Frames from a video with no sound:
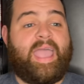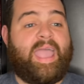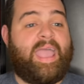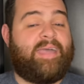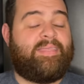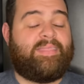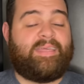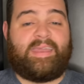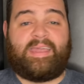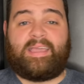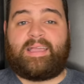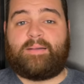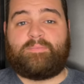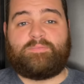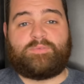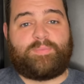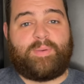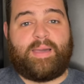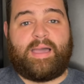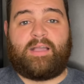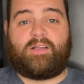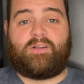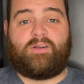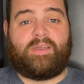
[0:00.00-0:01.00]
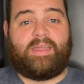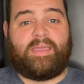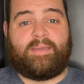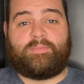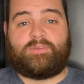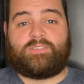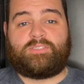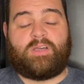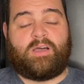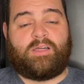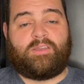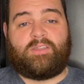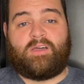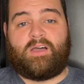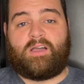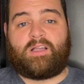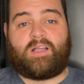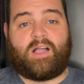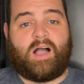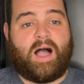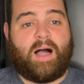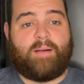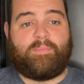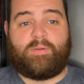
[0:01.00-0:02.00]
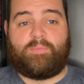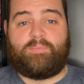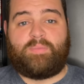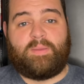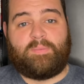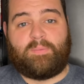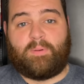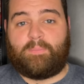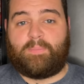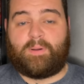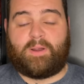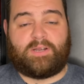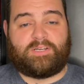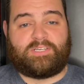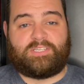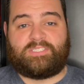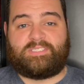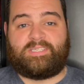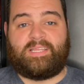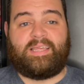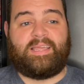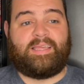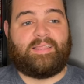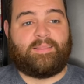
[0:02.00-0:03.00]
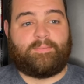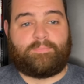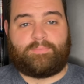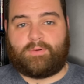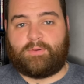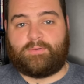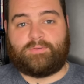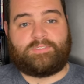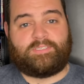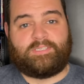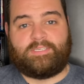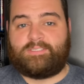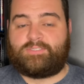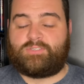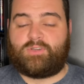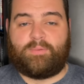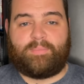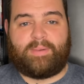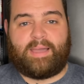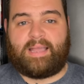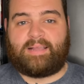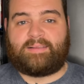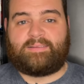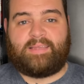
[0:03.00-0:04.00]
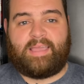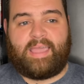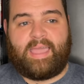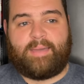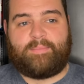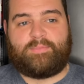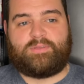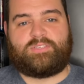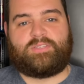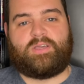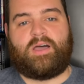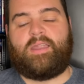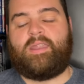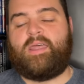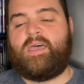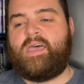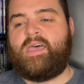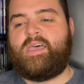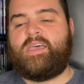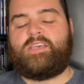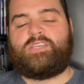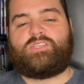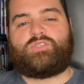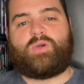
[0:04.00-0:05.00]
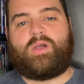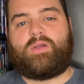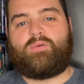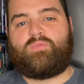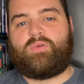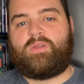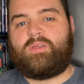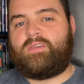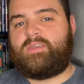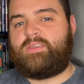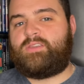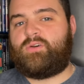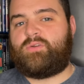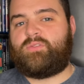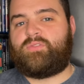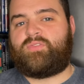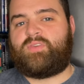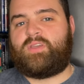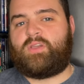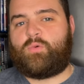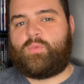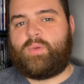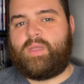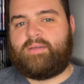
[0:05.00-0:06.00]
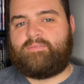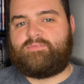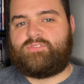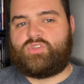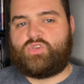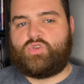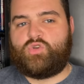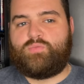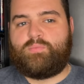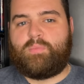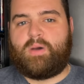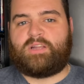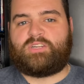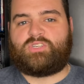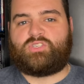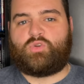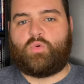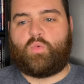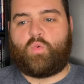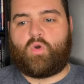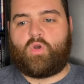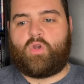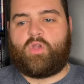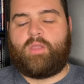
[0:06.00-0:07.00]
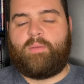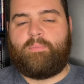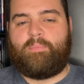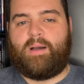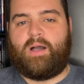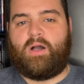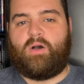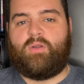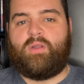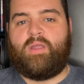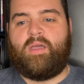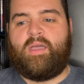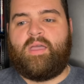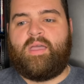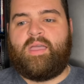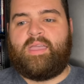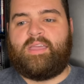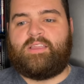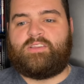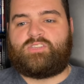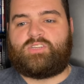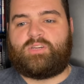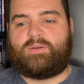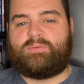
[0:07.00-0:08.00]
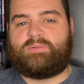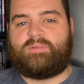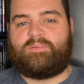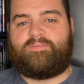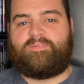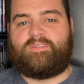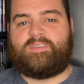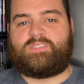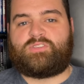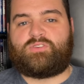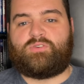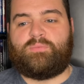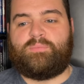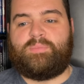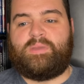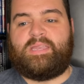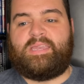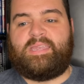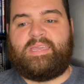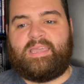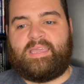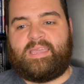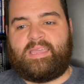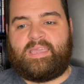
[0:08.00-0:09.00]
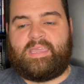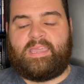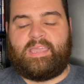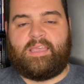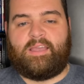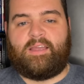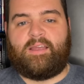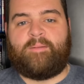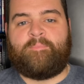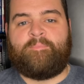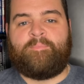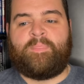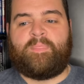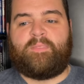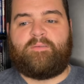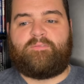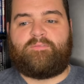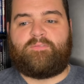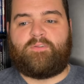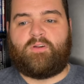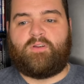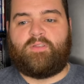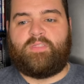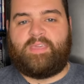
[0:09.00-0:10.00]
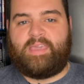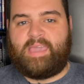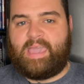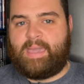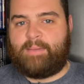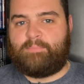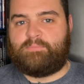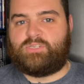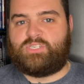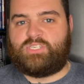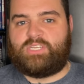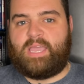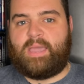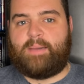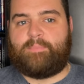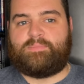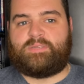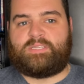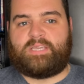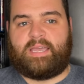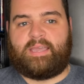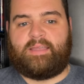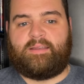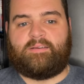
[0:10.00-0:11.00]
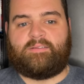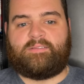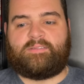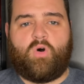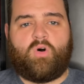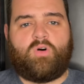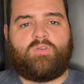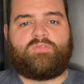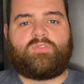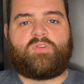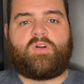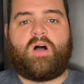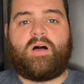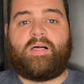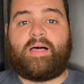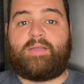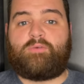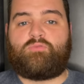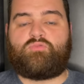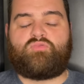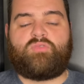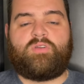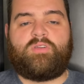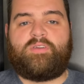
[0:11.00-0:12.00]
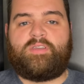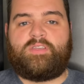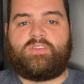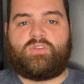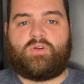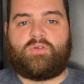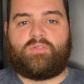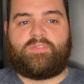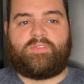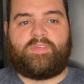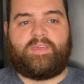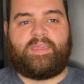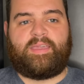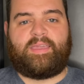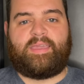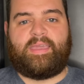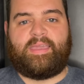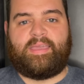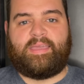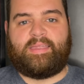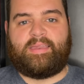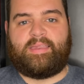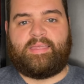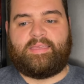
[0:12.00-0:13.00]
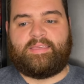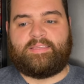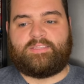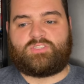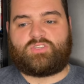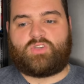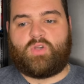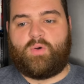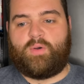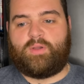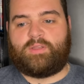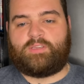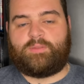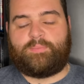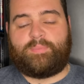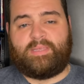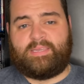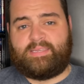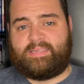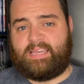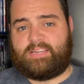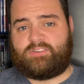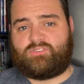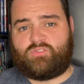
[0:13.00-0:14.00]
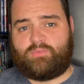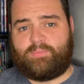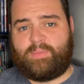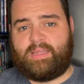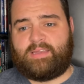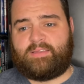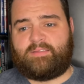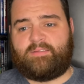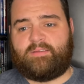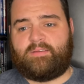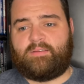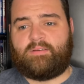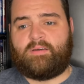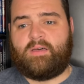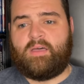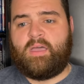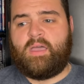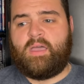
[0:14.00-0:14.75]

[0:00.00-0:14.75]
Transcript: And then it comes back on Amazon.com and people purchase it and the proceeds go back to Amazon. So I really don't think we have too much to worry about in terms of physical media here for the MGM titles. Overall, I really don't think it is going to be detrimental